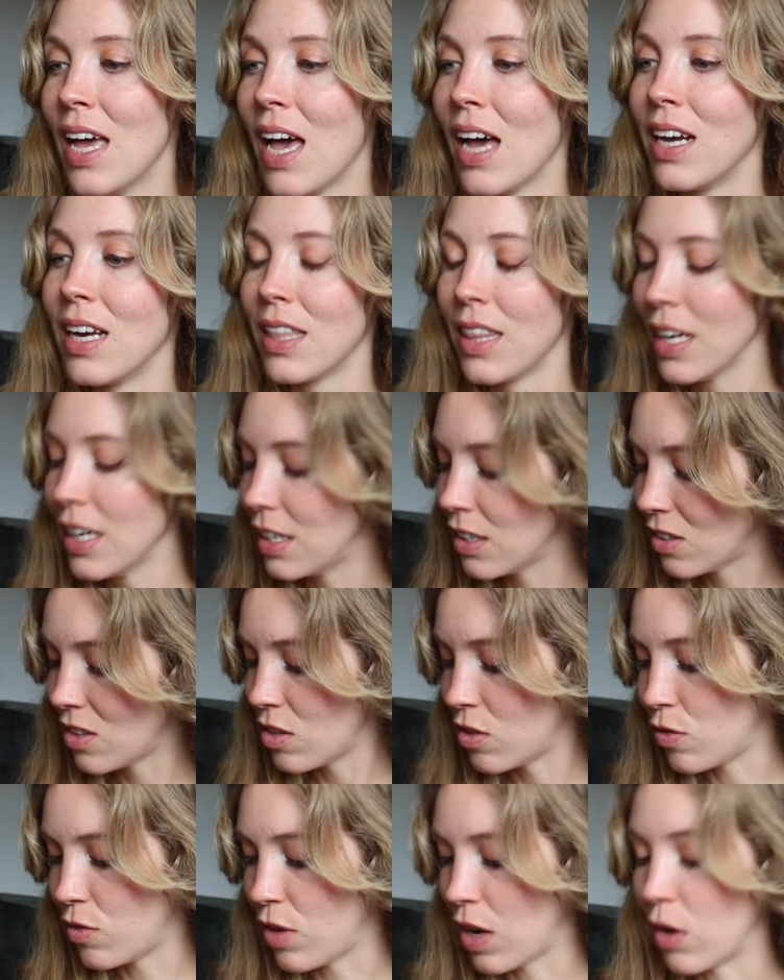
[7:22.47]
And I think this
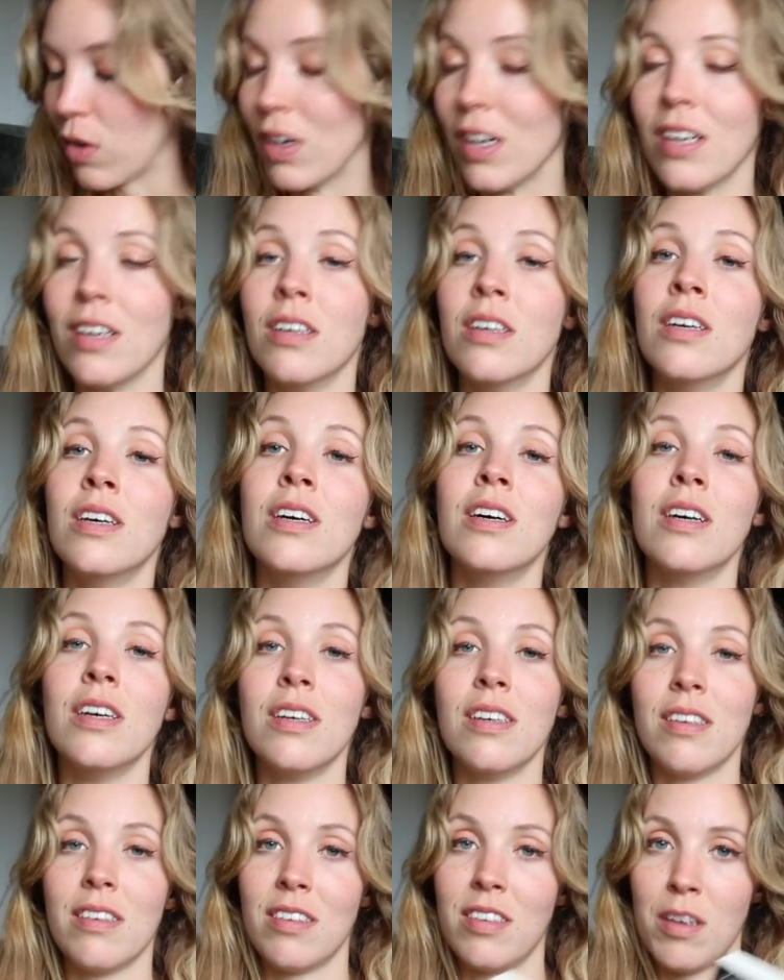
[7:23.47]
is very
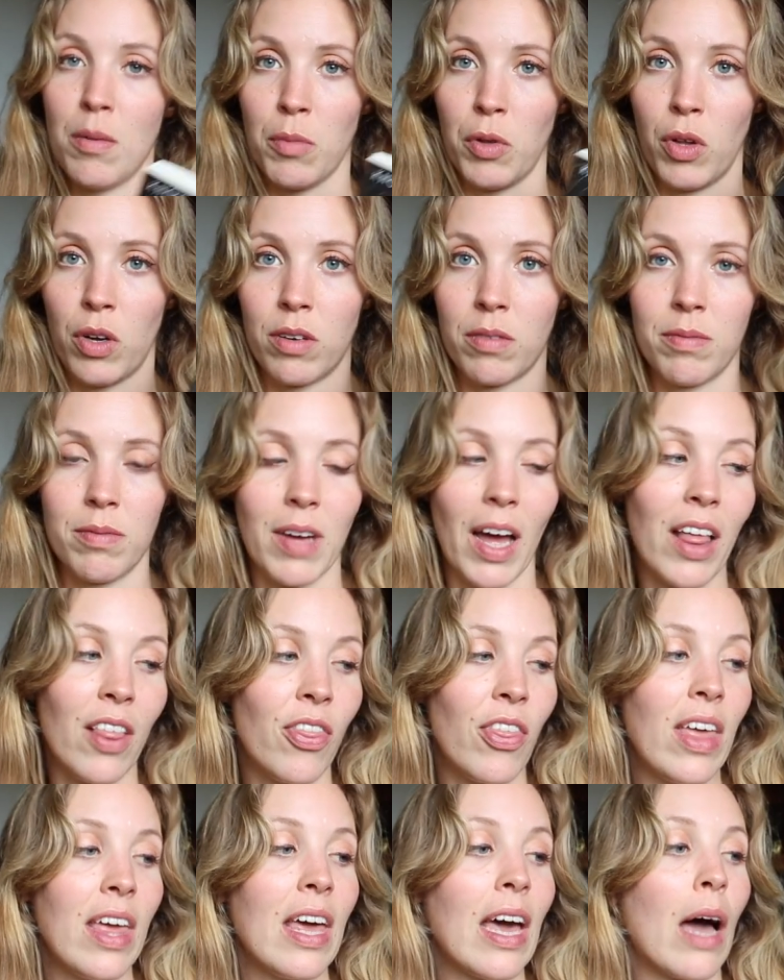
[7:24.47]
similar. I
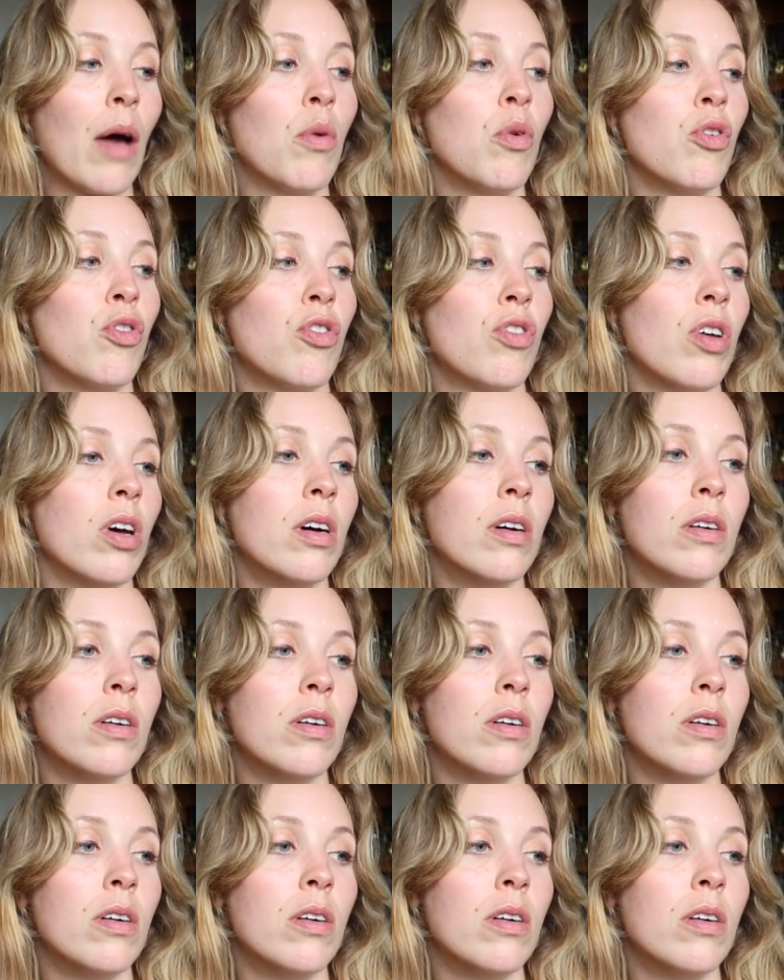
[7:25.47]
think I was